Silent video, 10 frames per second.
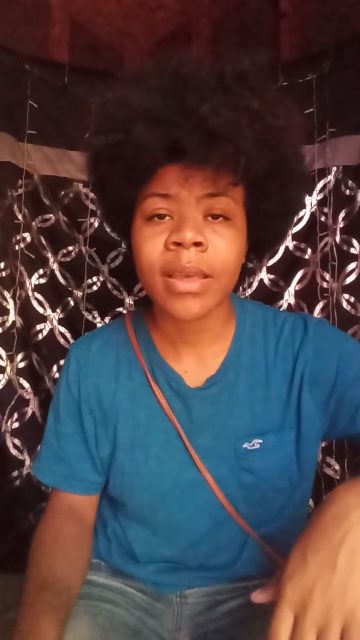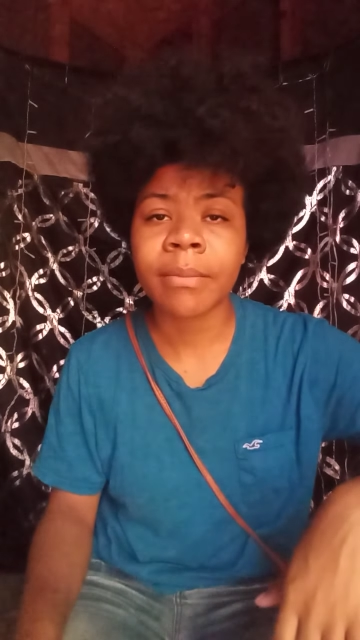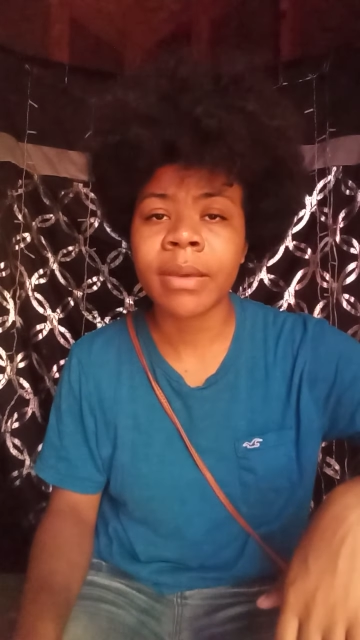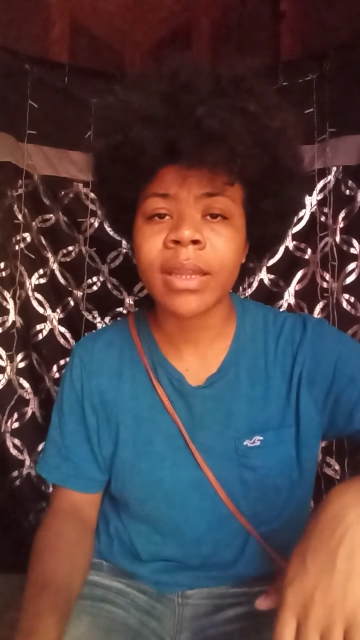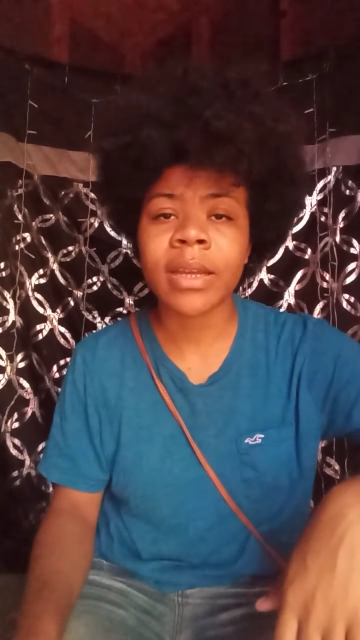
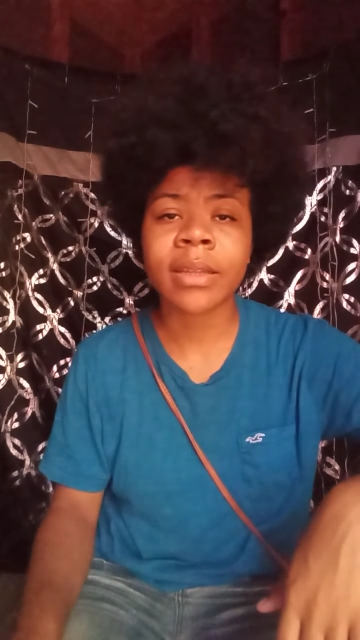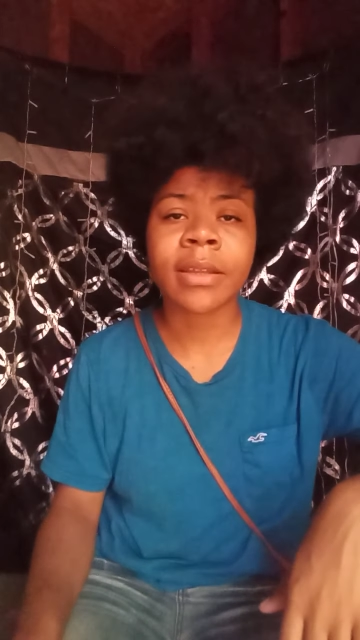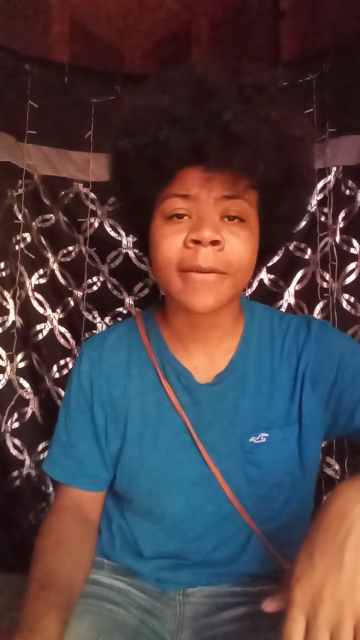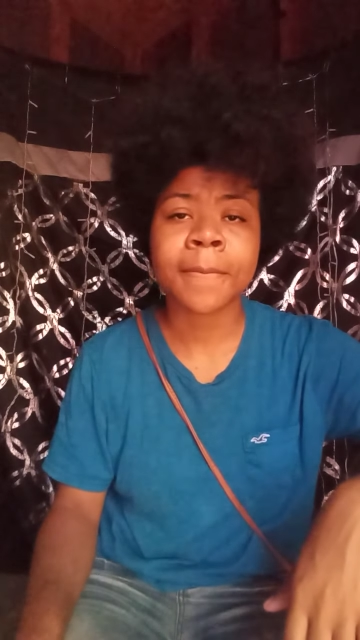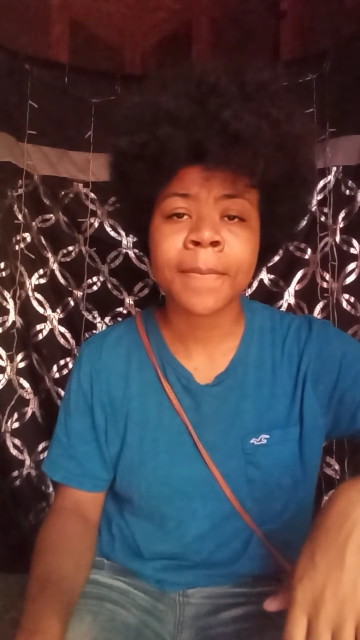it be like
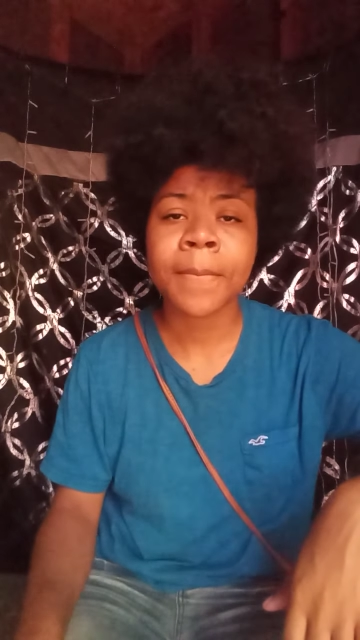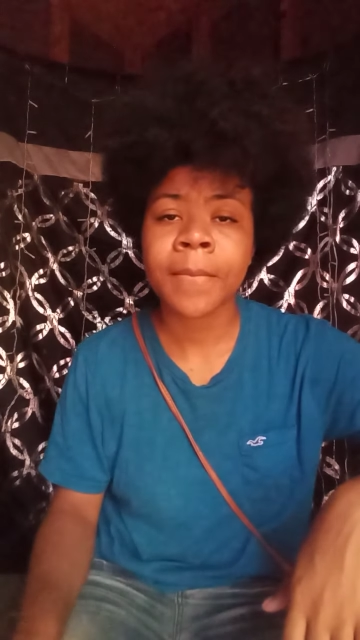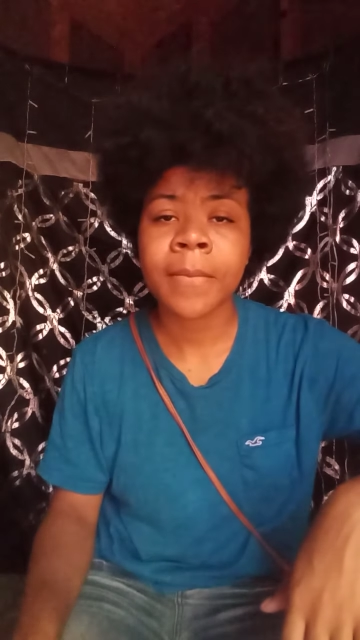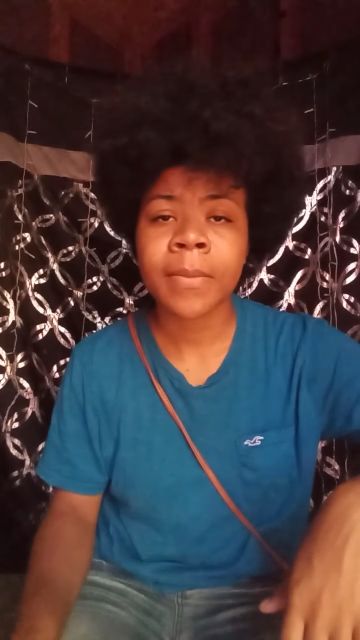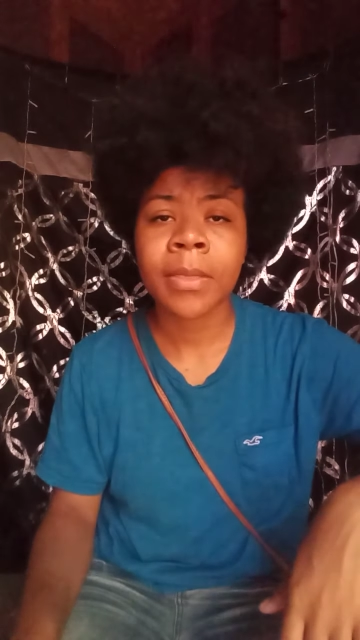that.
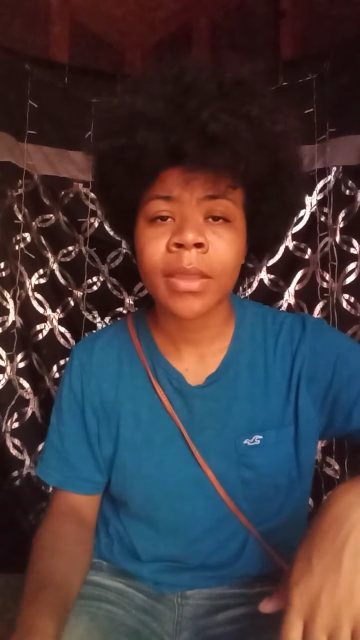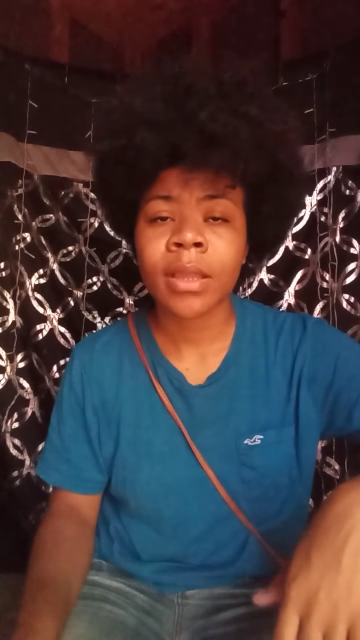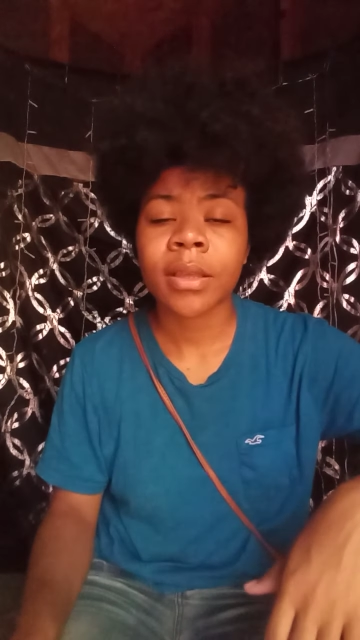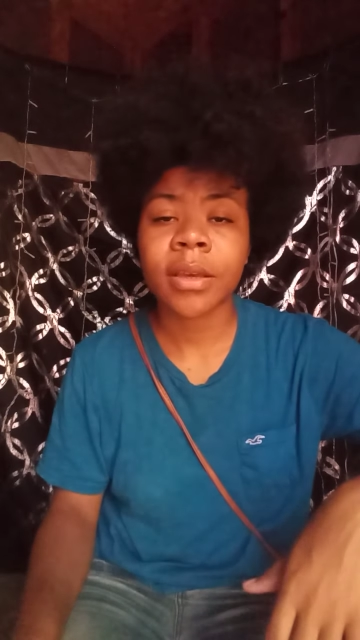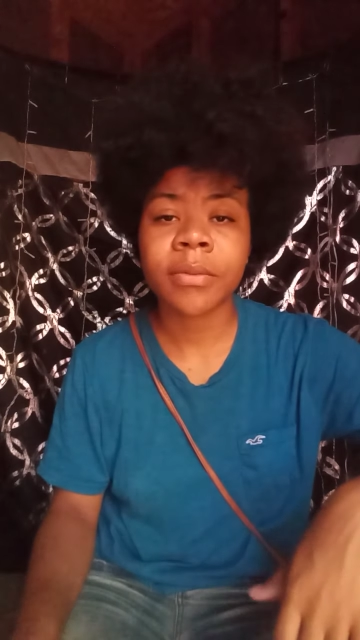
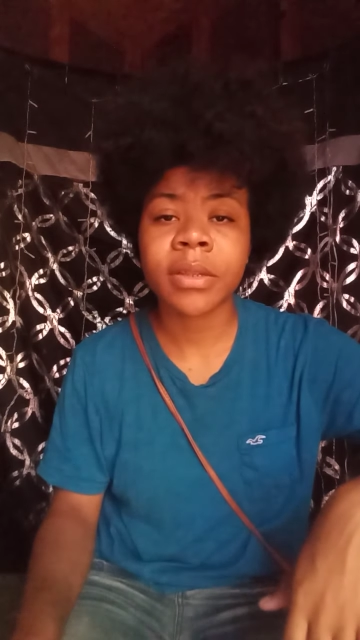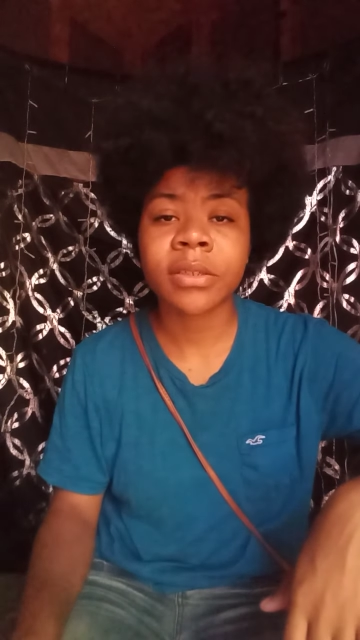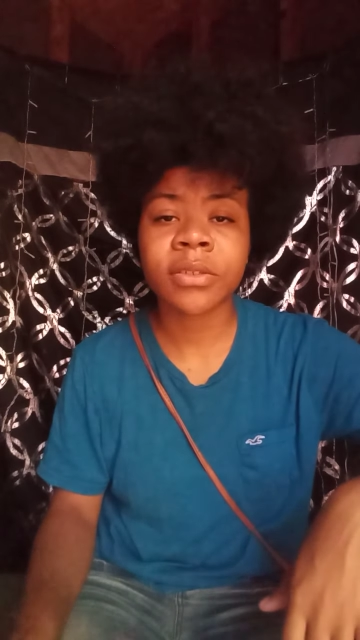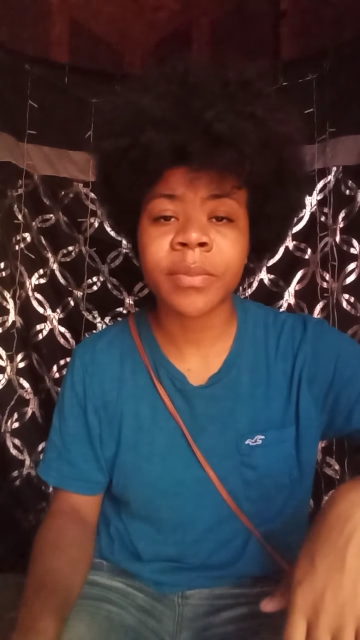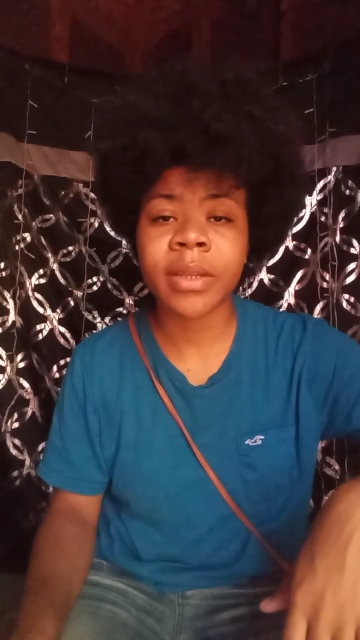It
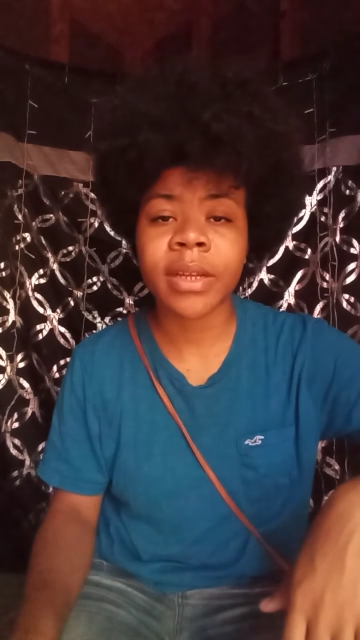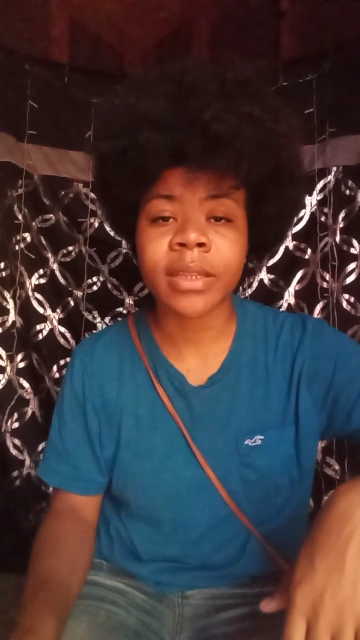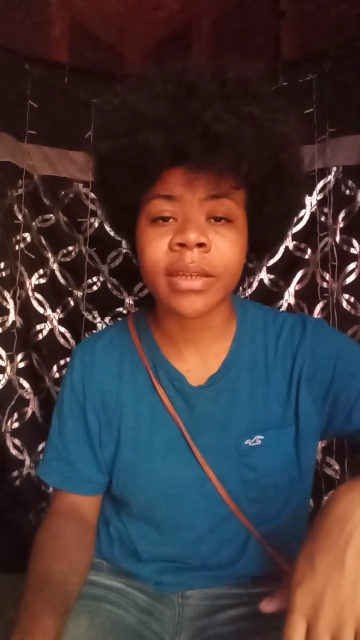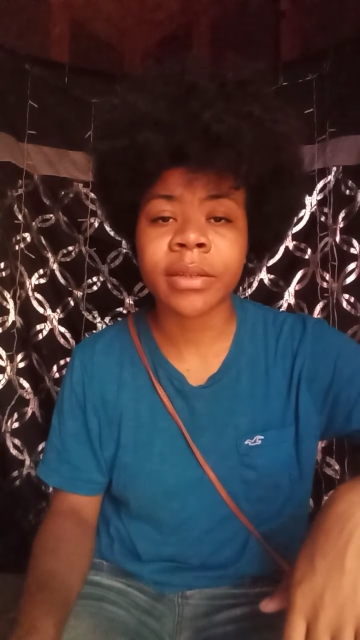really just be like